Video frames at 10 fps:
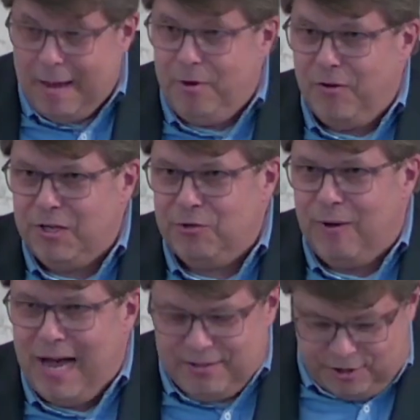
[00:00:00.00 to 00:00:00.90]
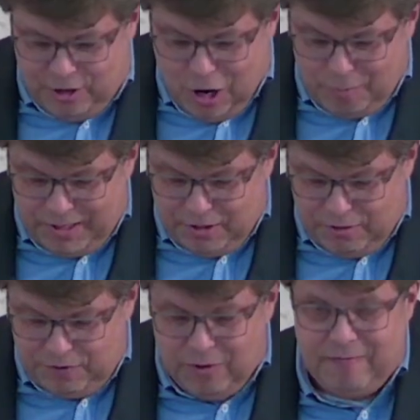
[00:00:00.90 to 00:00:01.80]
I'm going to ask you, how many
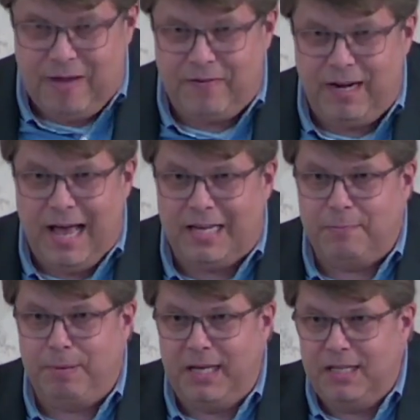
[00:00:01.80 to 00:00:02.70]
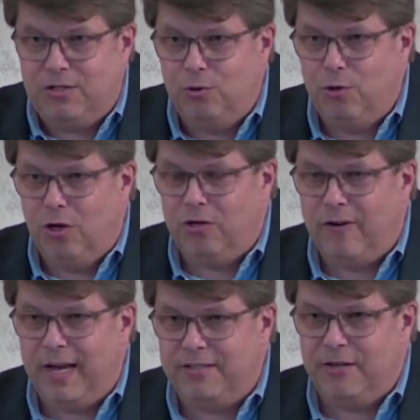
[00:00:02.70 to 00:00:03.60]
of you have ever lied? Please do not
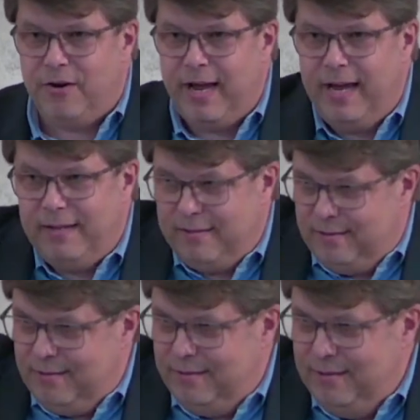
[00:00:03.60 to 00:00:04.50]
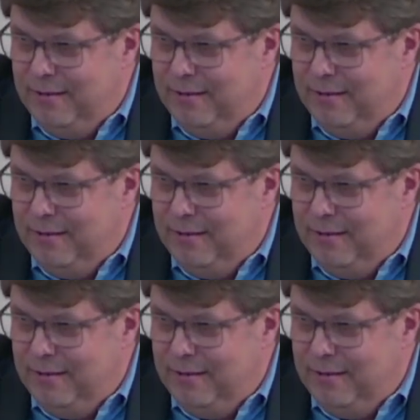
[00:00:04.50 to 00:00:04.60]
raise your hands.